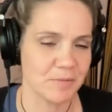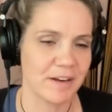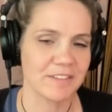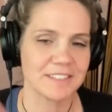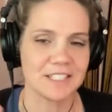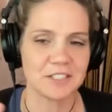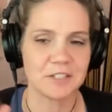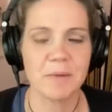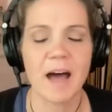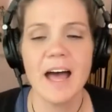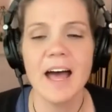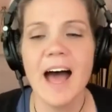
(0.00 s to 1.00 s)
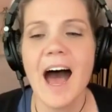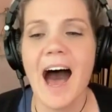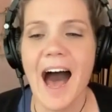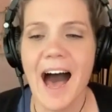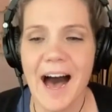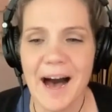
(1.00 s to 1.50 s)
manifestation, but
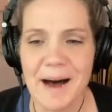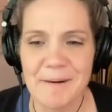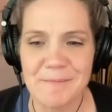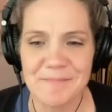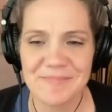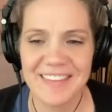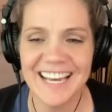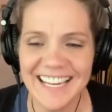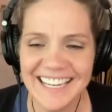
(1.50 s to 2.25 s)
um,